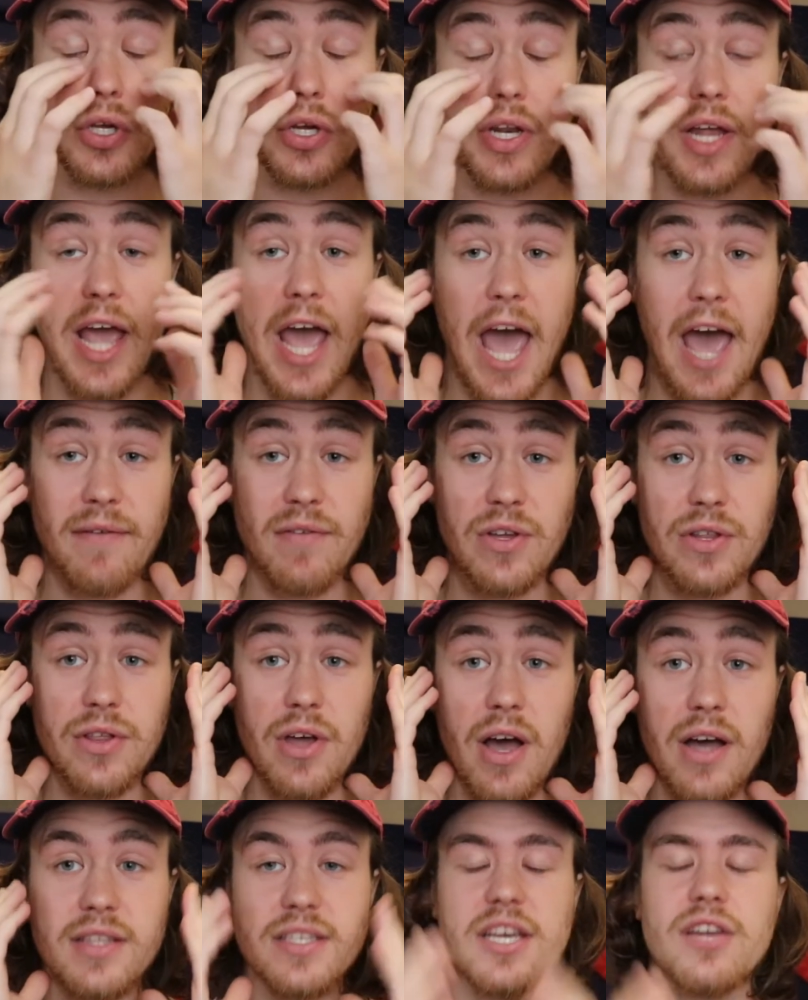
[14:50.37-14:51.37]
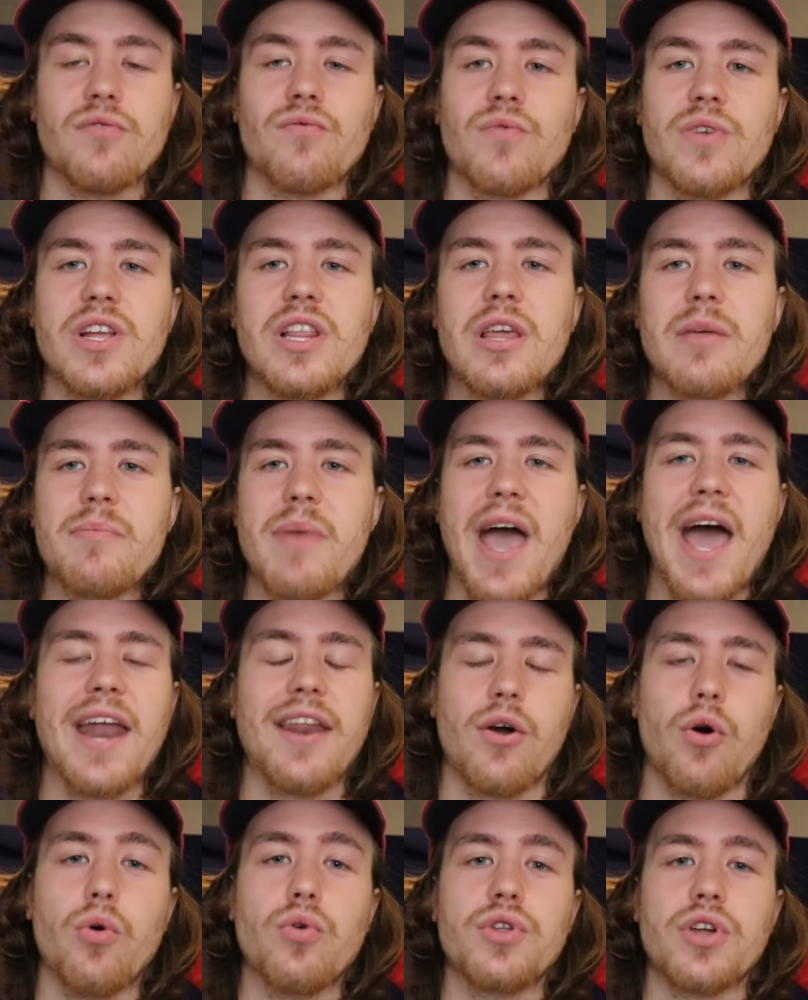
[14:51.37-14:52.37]
good at having thoughts and really bad
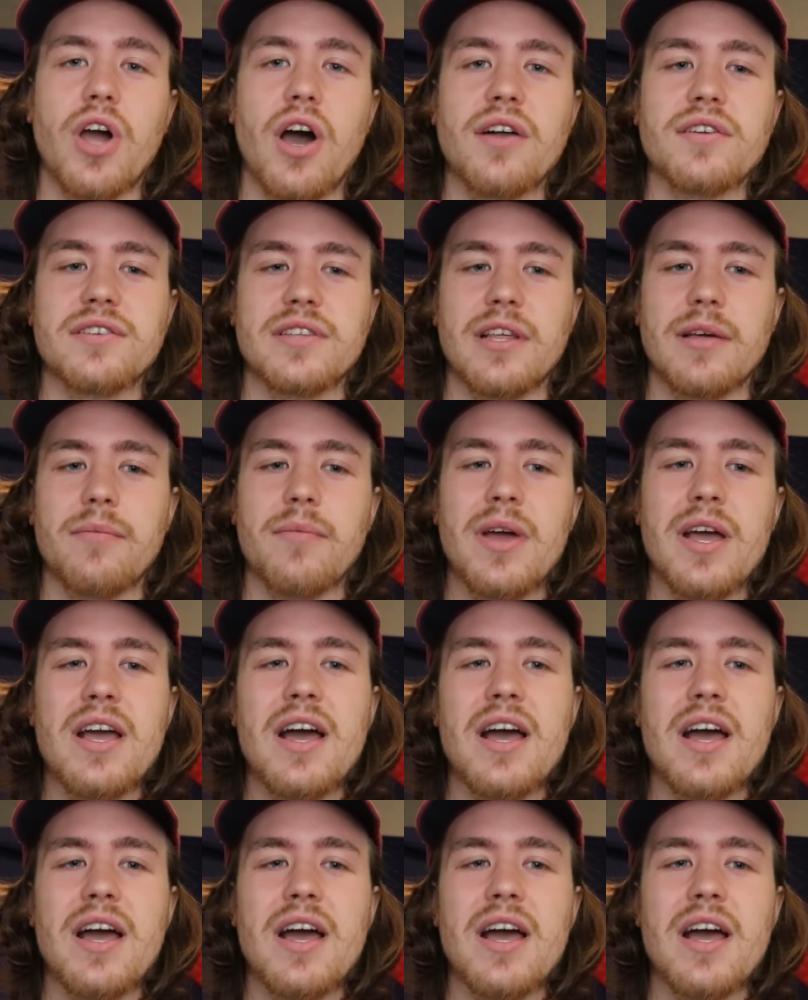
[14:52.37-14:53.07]
at holding on to them.